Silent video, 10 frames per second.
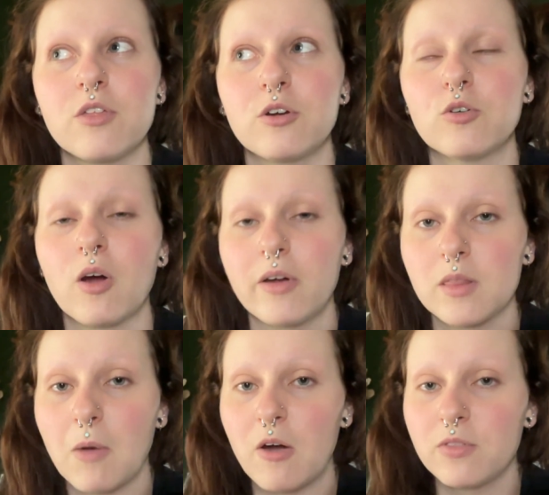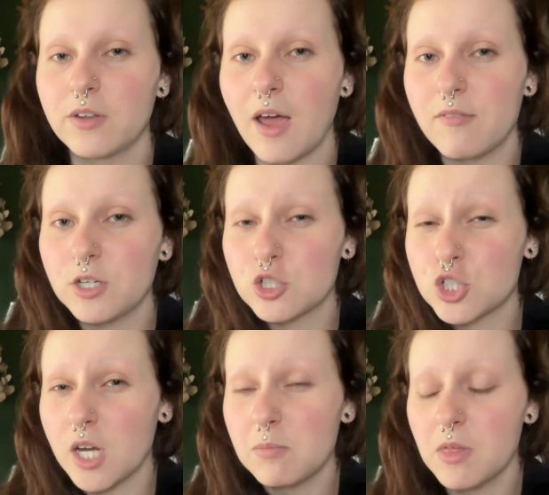growing them out and then having to
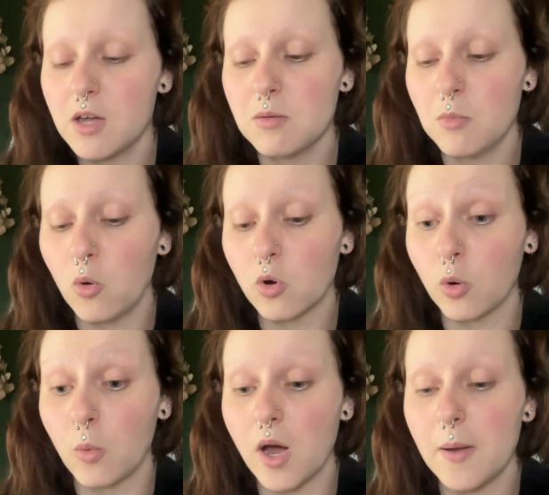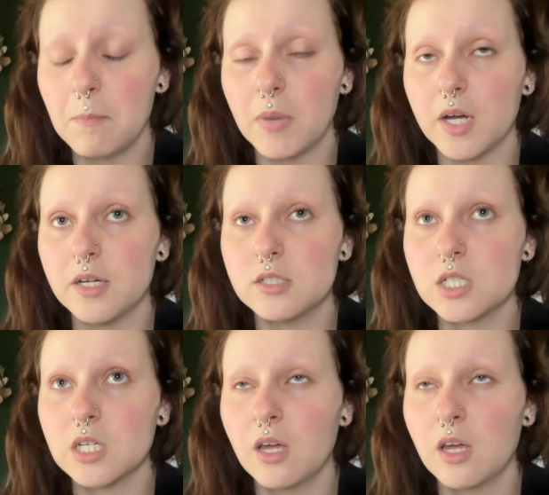shape them or what, but